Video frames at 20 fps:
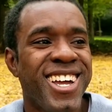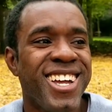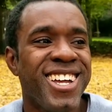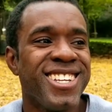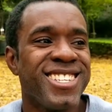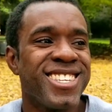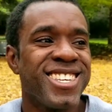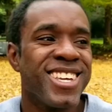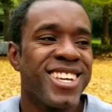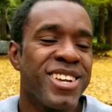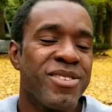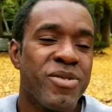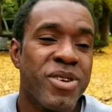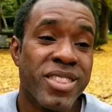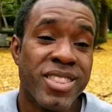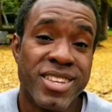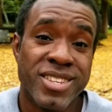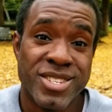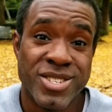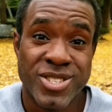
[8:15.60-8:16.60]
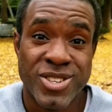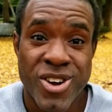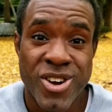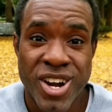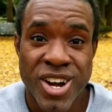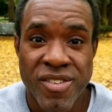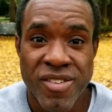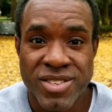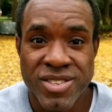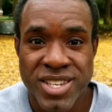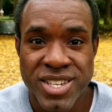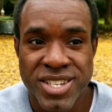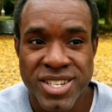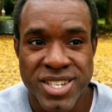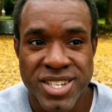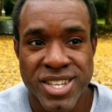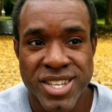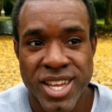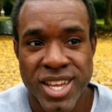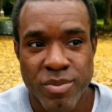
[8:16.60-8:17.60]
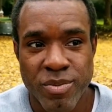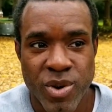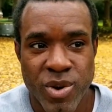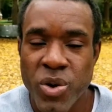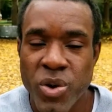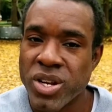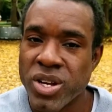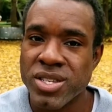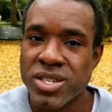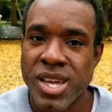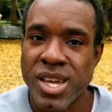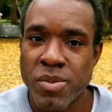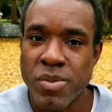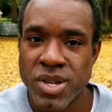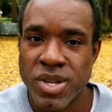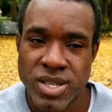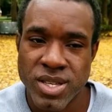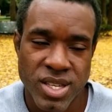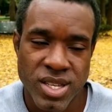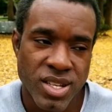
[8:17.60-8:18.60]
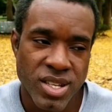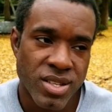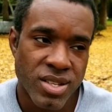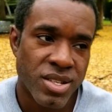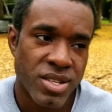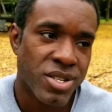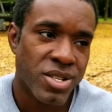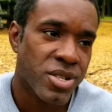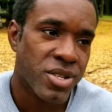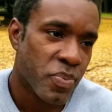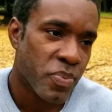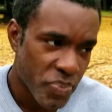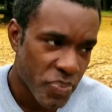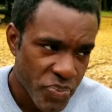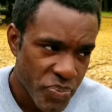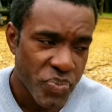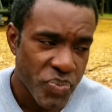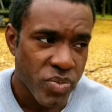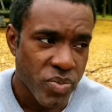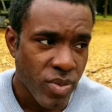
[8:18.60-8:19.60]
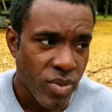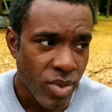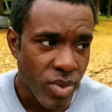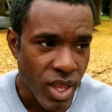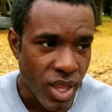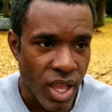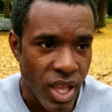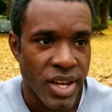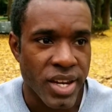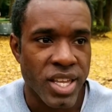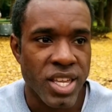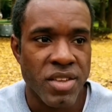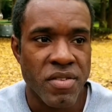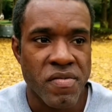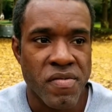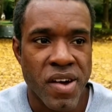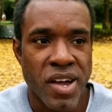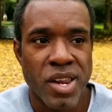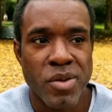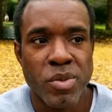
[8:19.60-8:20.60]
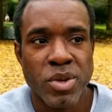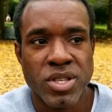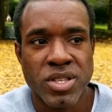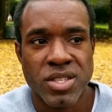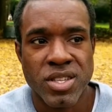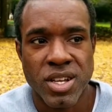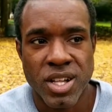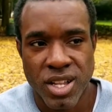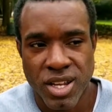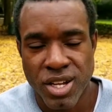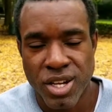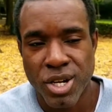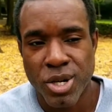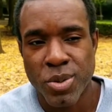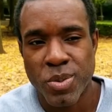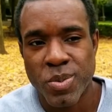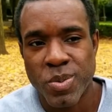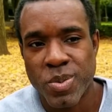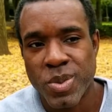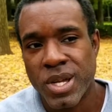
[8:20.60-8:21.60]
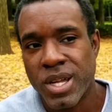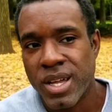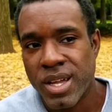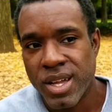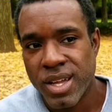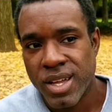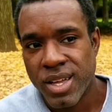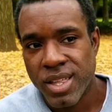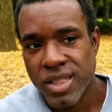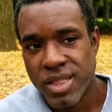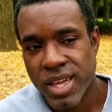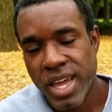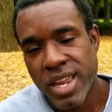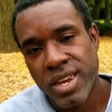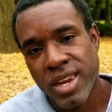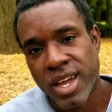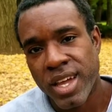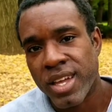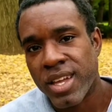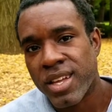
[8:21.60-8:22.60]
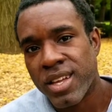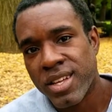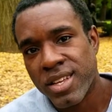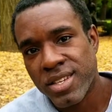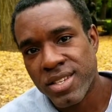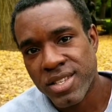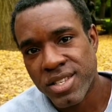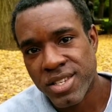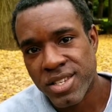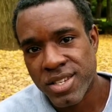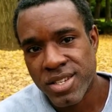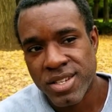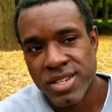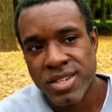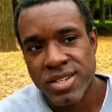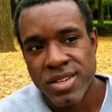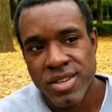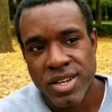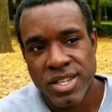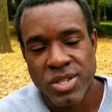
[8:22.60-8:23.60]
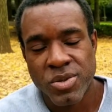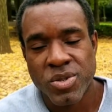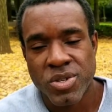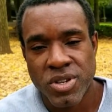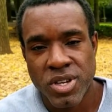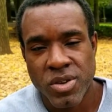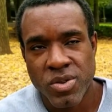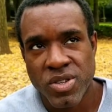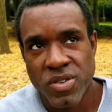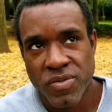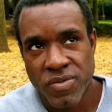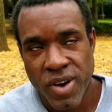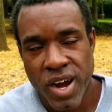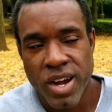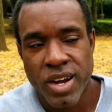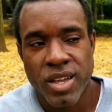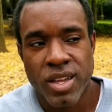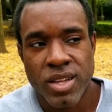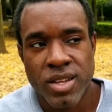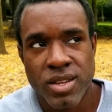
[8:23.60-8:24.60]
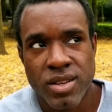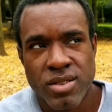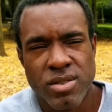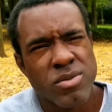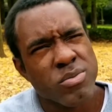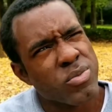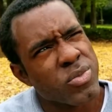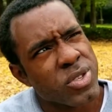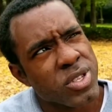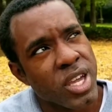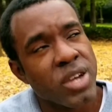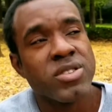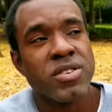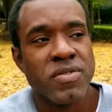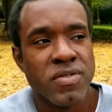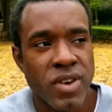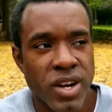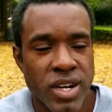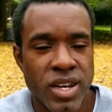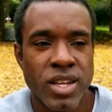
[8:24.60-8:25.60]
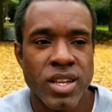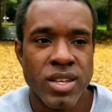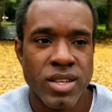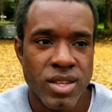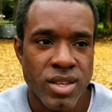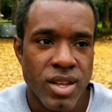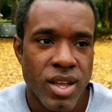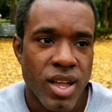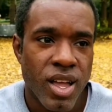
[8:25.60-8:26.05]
He's like, and we had like this long conversation, like broken Japanese and English. And he invited me to the club that night because it was a Friday, it was a Friday.